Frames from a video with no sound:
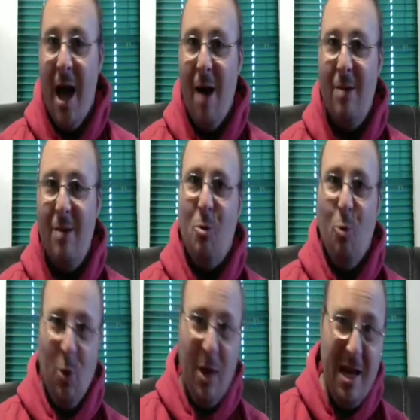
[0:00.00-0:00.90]
I was like,
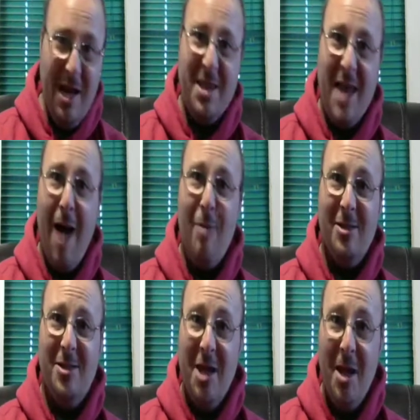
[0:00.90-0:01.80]
really? That
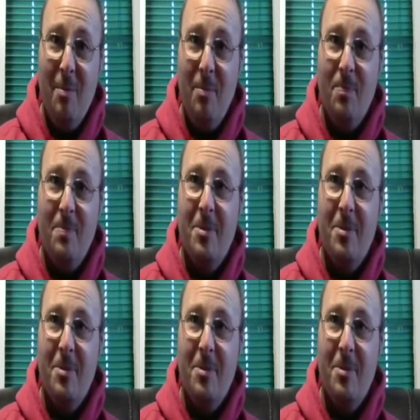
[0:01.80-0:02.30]
was him?